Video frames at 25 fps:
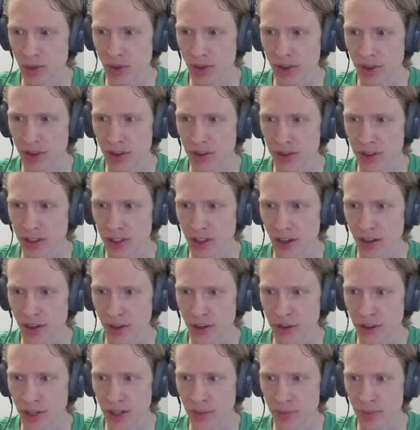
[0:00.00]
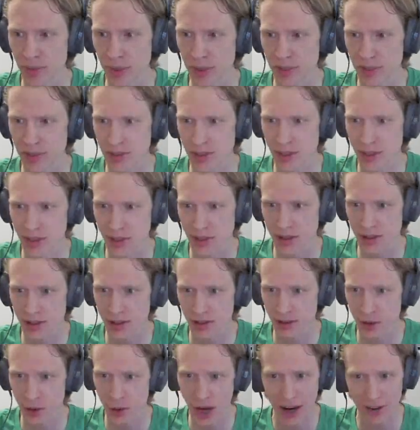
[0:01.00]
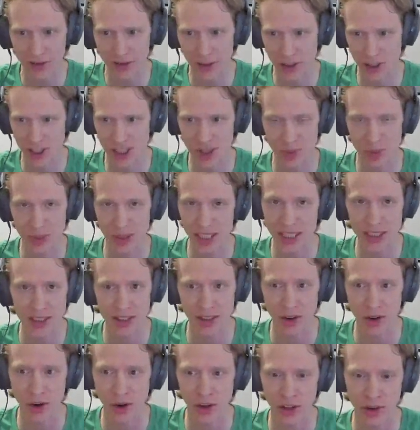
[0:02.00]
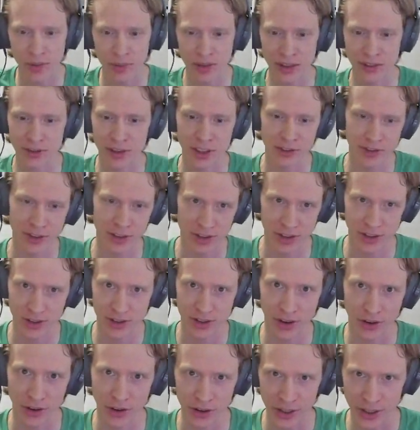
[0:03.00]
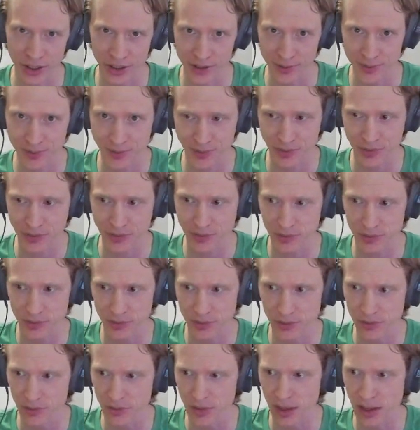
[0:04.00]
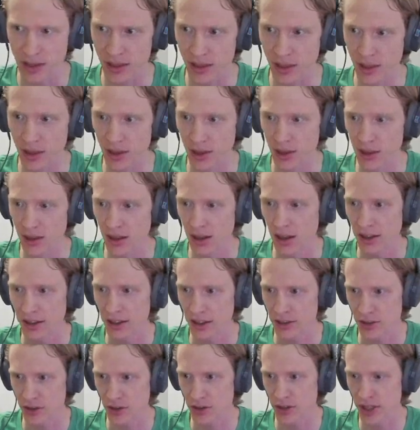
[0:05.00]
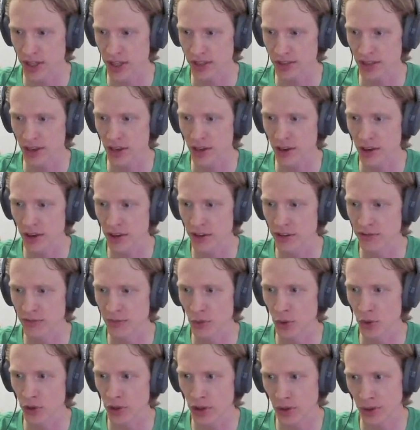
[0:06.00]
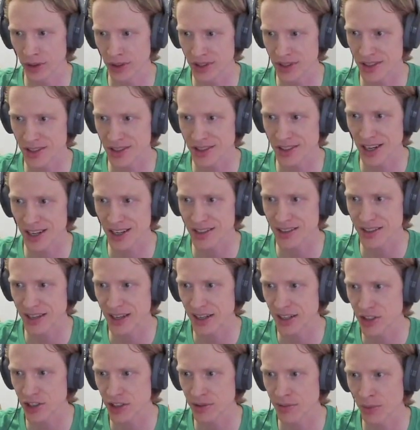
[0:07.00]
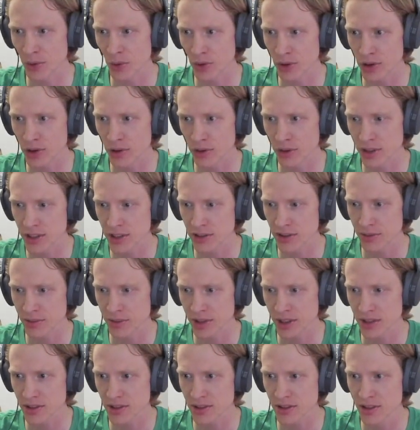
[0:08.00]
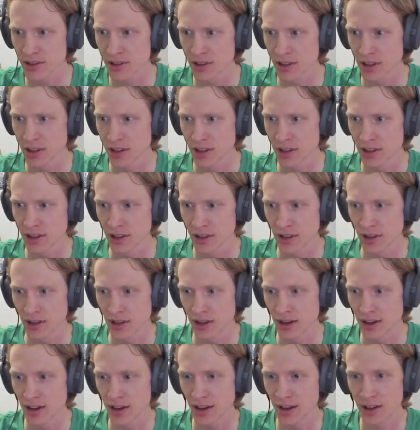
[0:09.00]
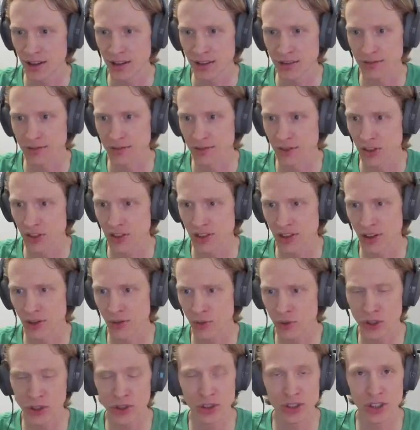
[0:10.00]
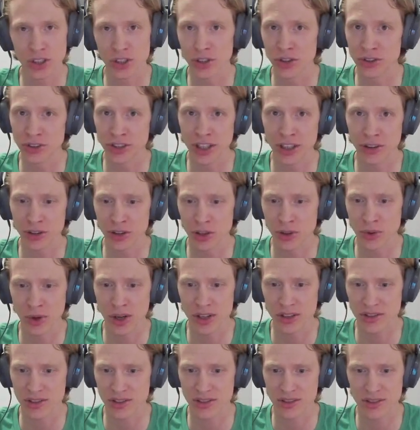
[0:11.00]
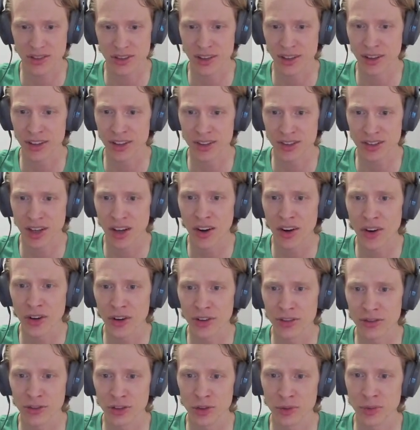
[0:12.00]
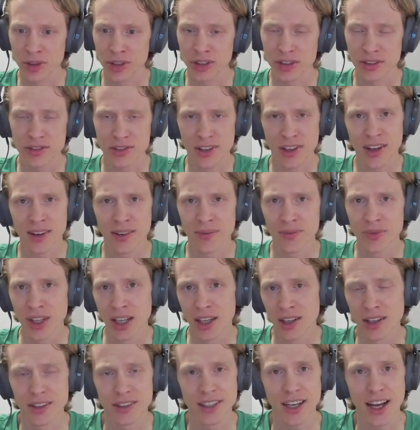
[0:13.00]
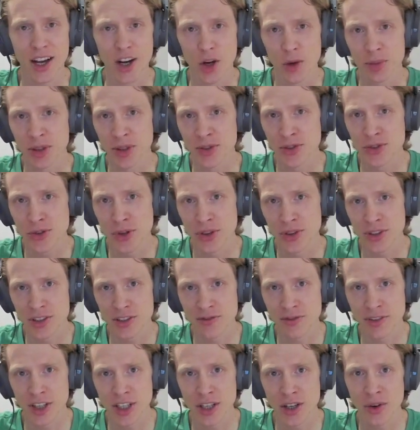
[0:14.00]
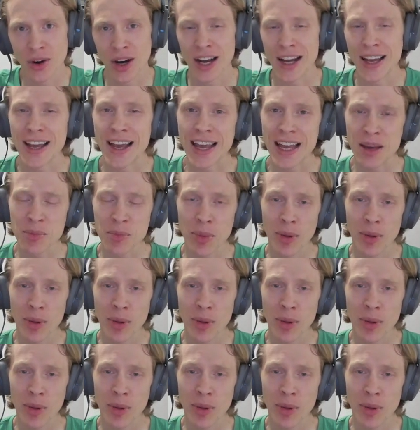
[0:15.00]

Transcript: with the other NPCs. You have to speak to all of them, even if it's a turn-in. Yeah, so you get a ton of Mhoire coins, 6 ancient Mhoire coins from this. Just a really good daily quest and a ton of luminance. So yeah, I hope you enjoyed this video. I am